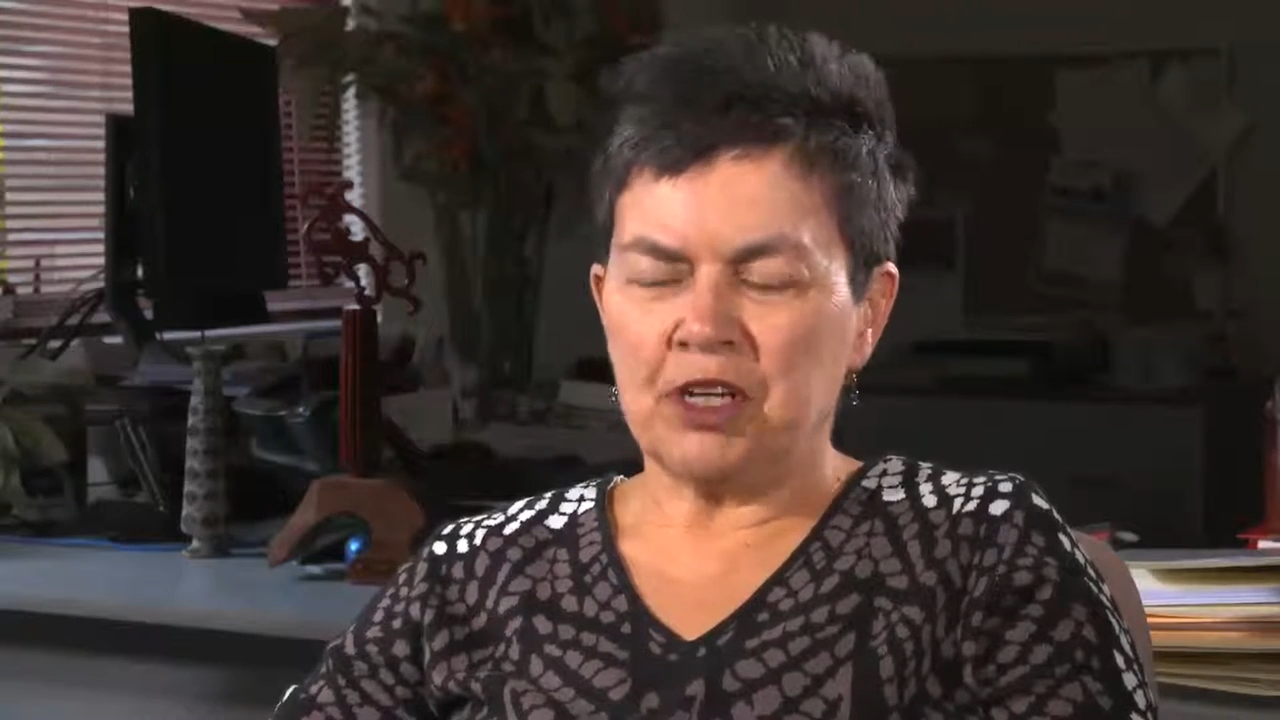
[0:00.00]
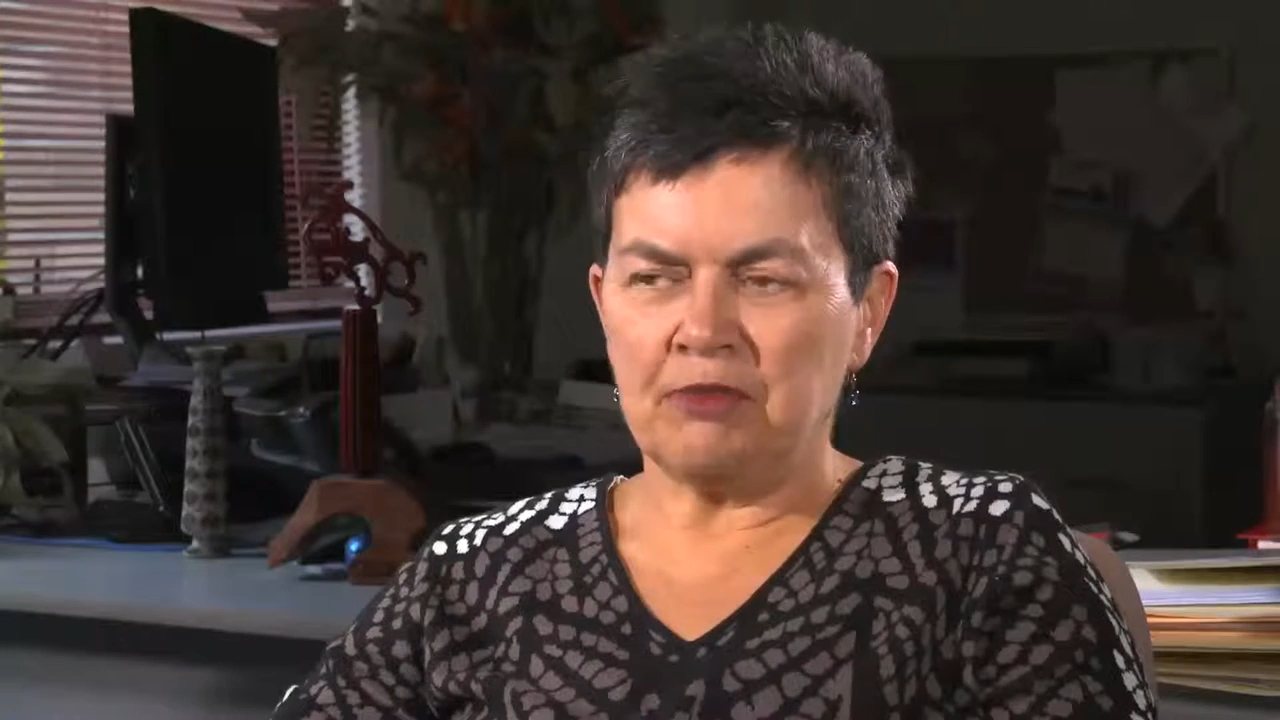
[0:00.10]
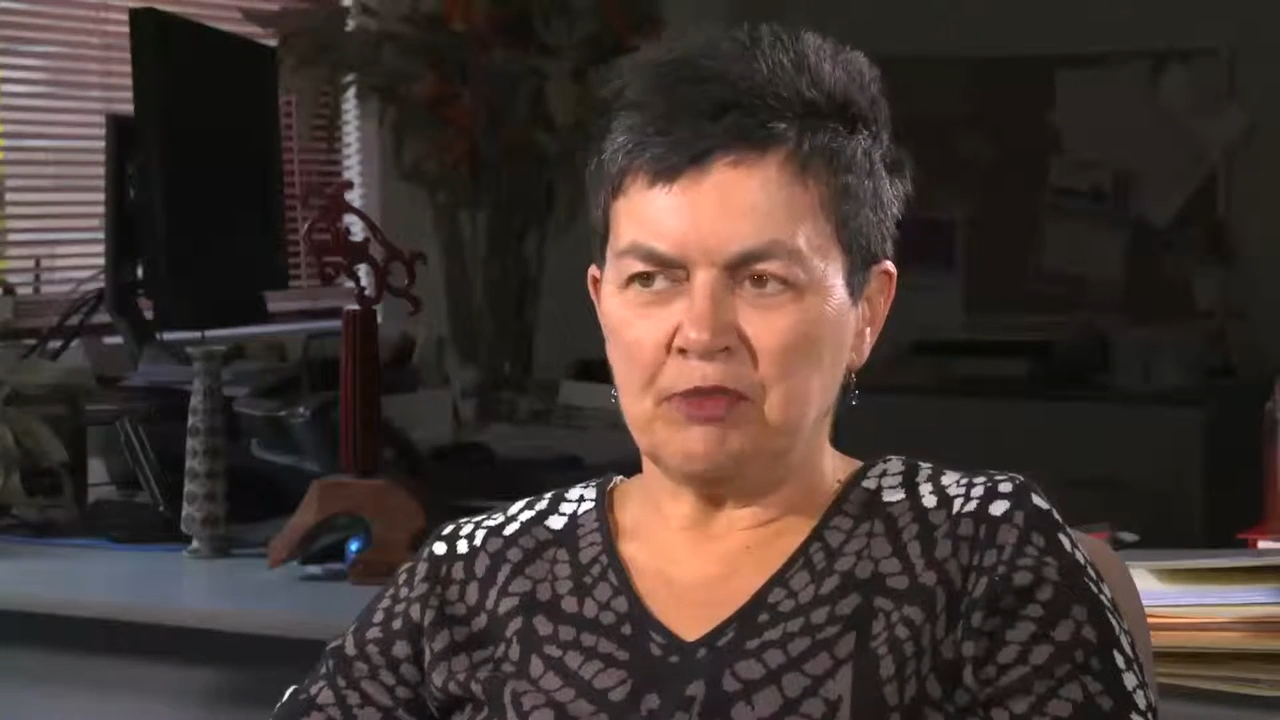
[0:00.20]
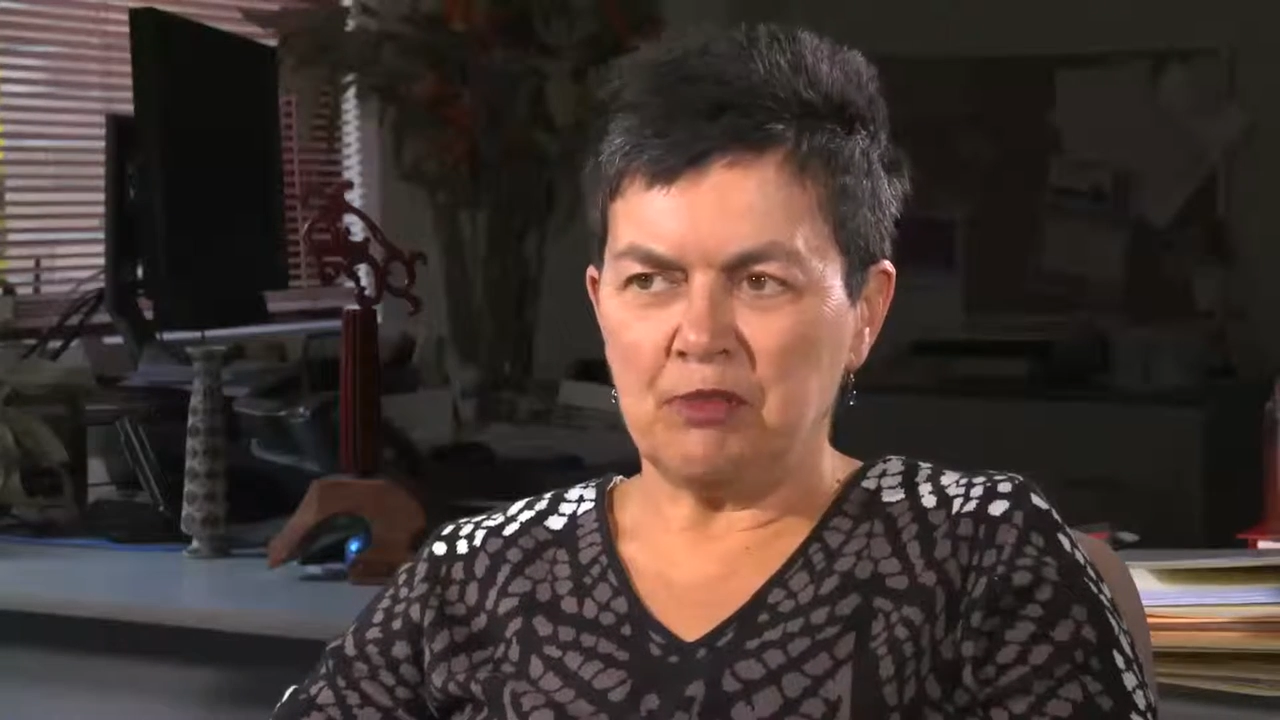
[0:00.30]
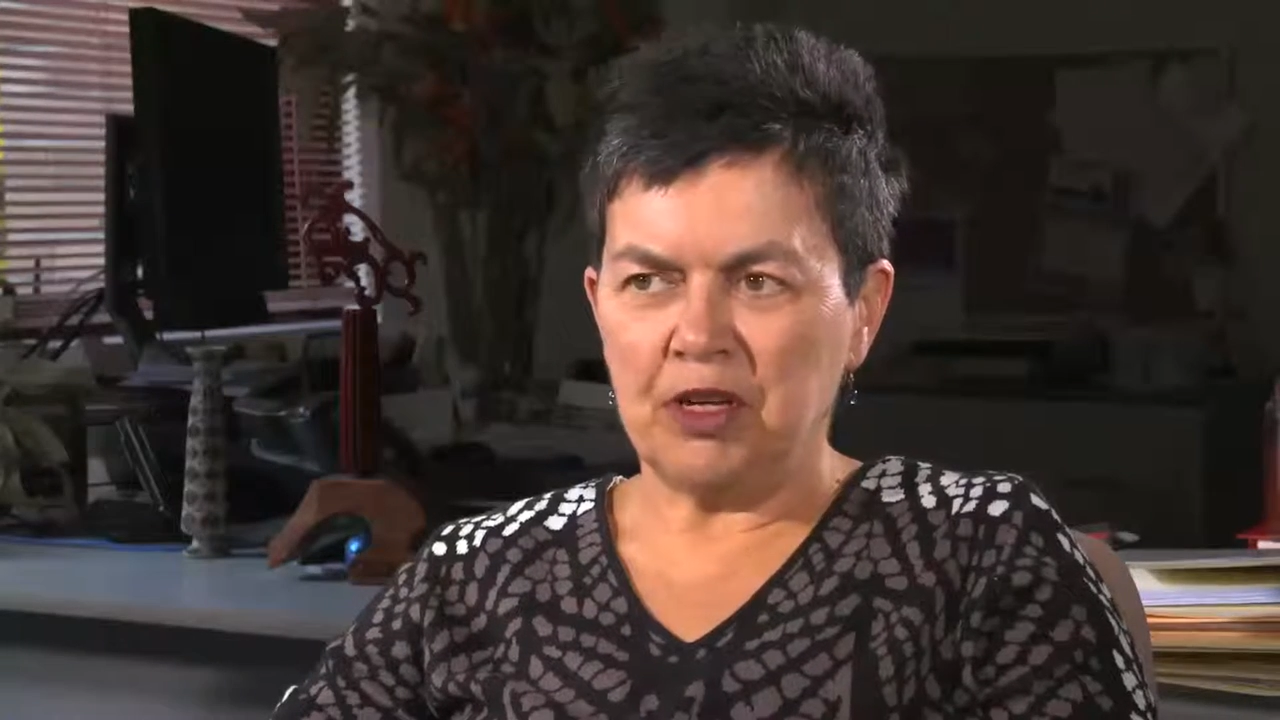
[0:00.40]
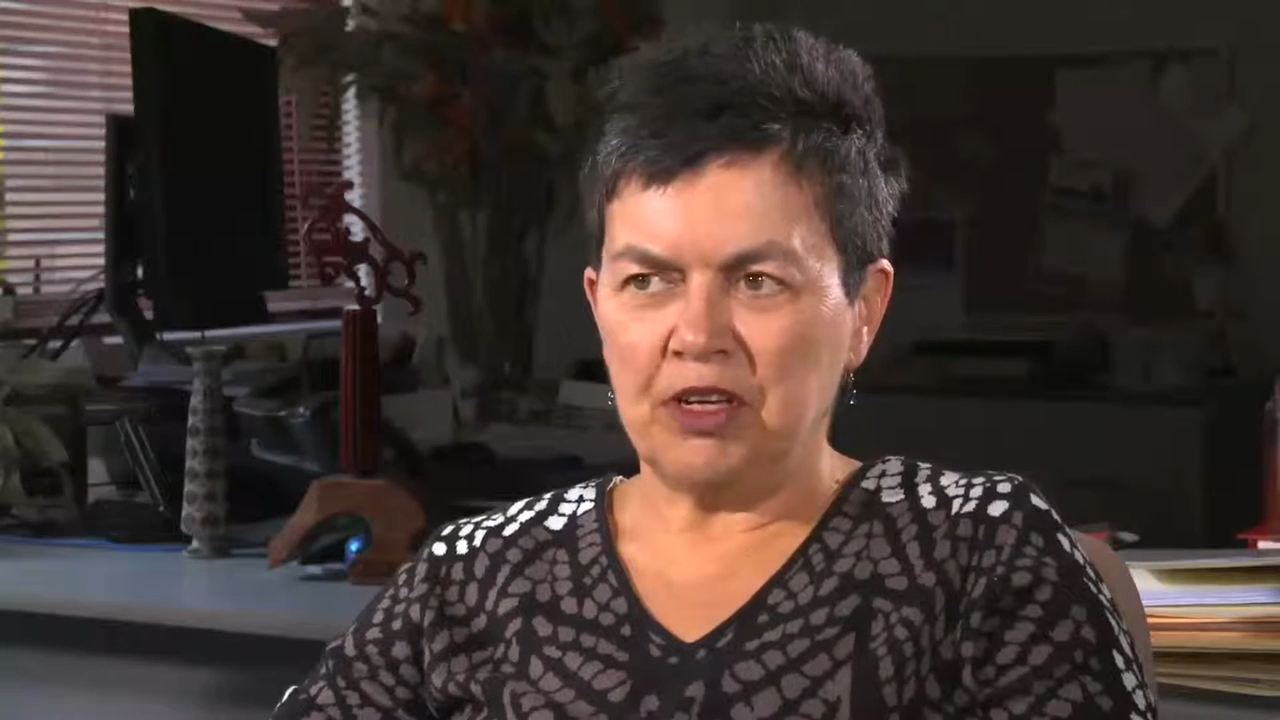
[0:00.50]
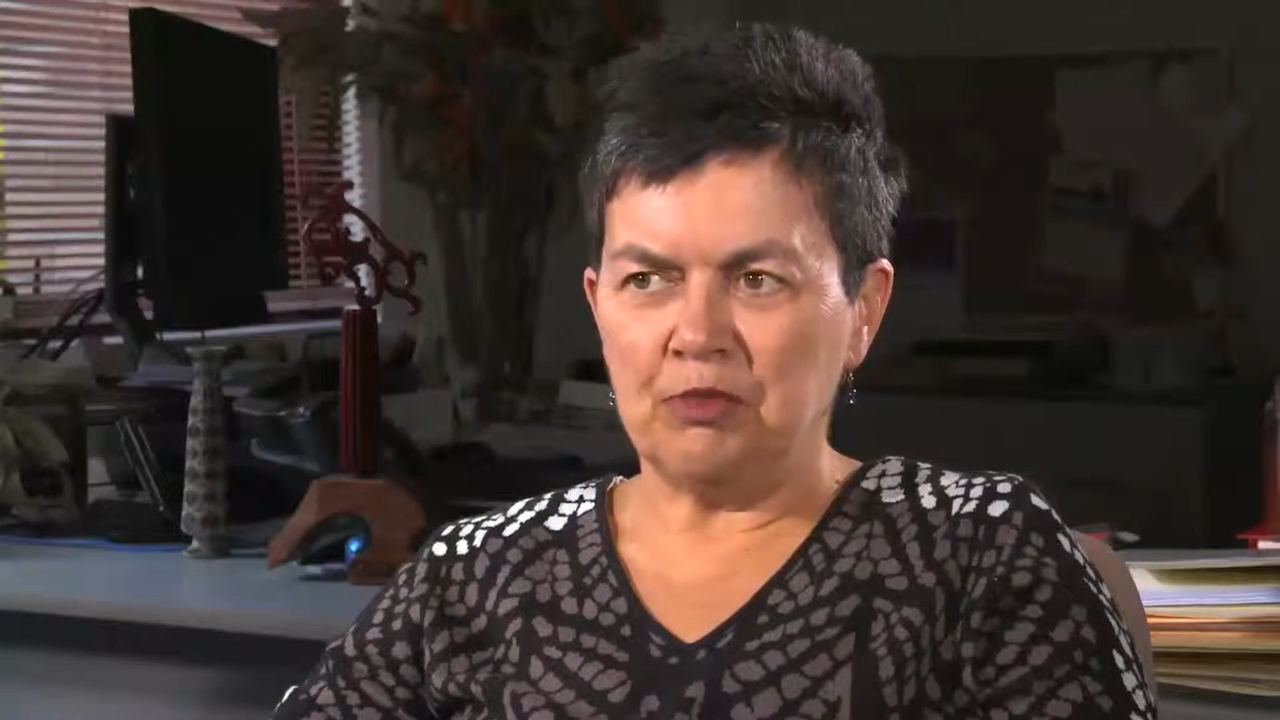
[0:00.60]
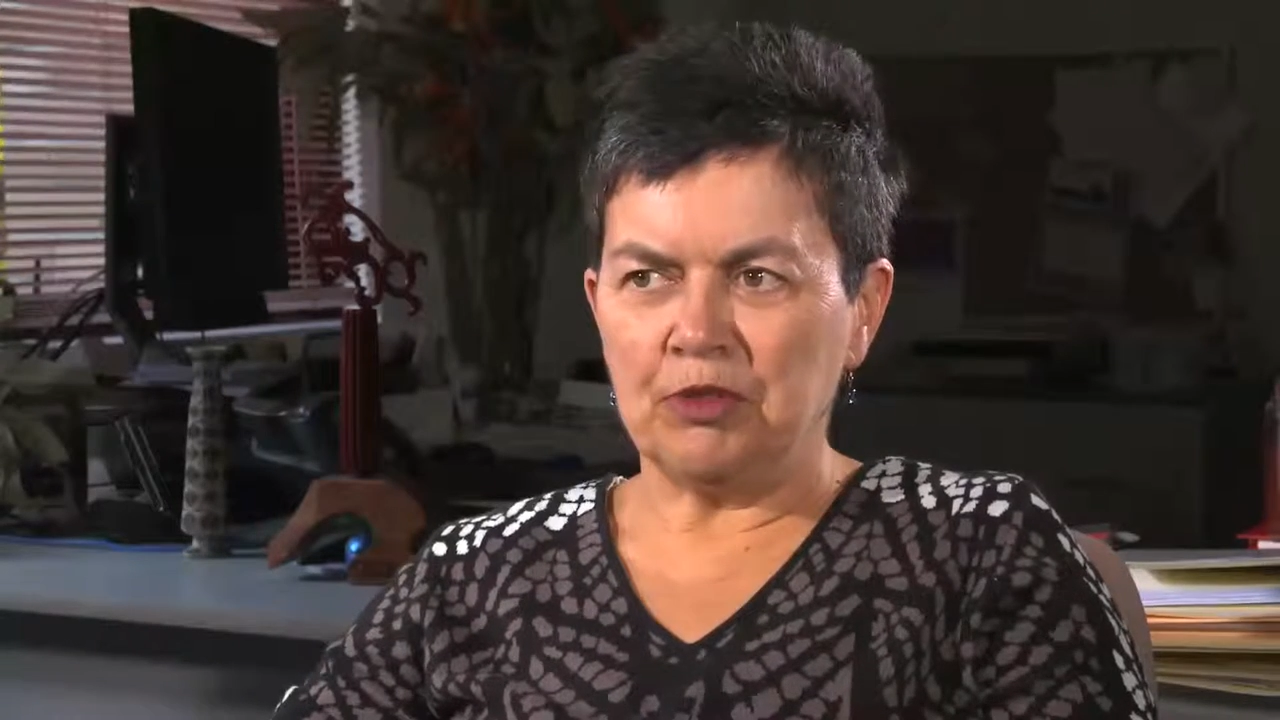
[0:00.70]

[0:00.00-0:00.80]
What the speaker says: time for me,